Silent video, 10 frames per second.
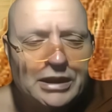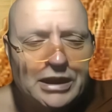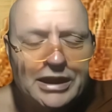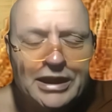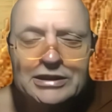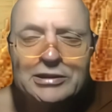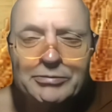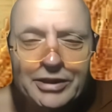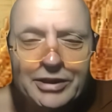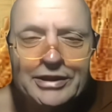uh, get
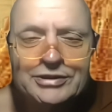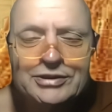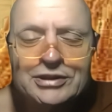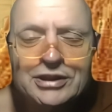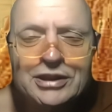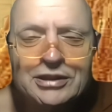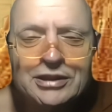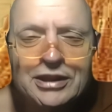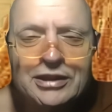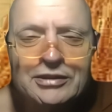depressed and
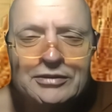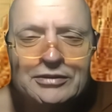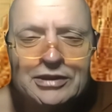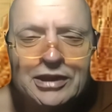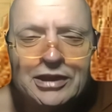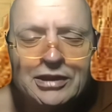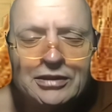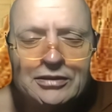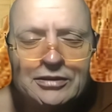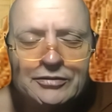and
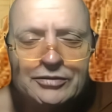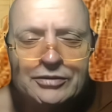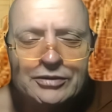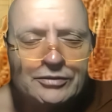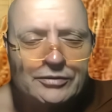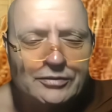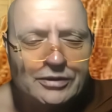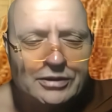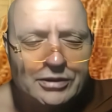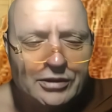uh, full of
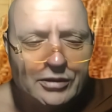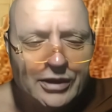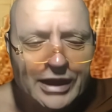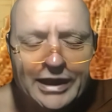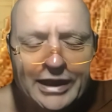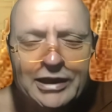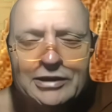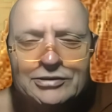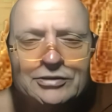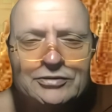you know lacking
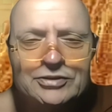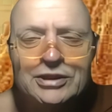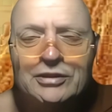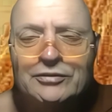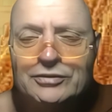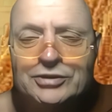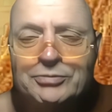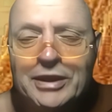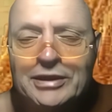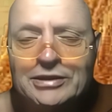a sort of
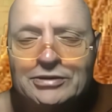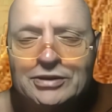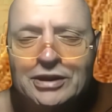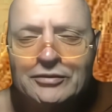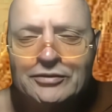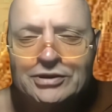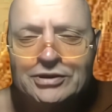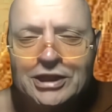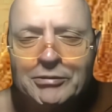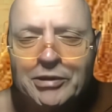self-respect and
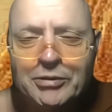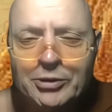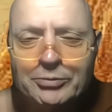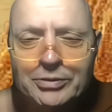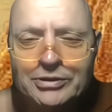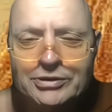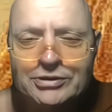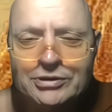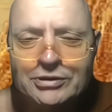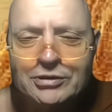self-esteem. I'm hopeless,
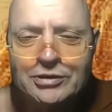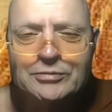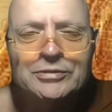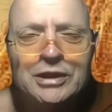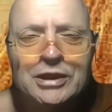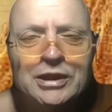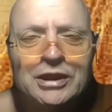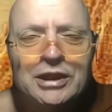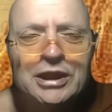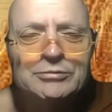you know. I'm
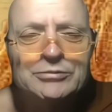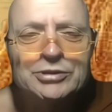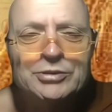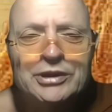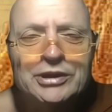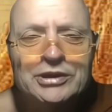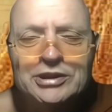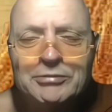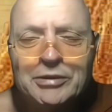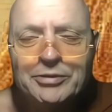I'm doing this.
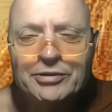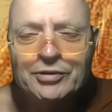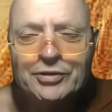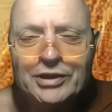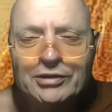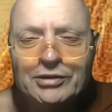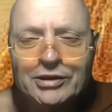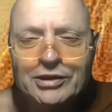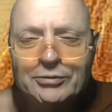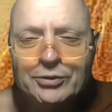I'm up at three o'clock
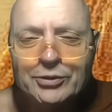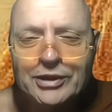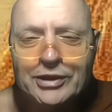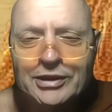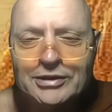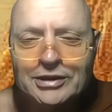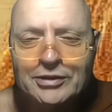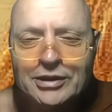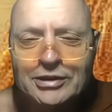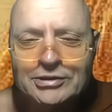in the morning and
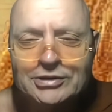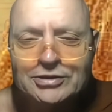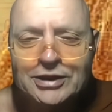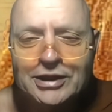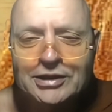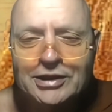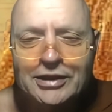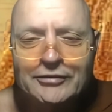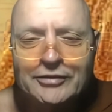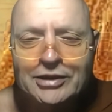going until 10,
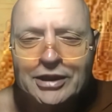11 at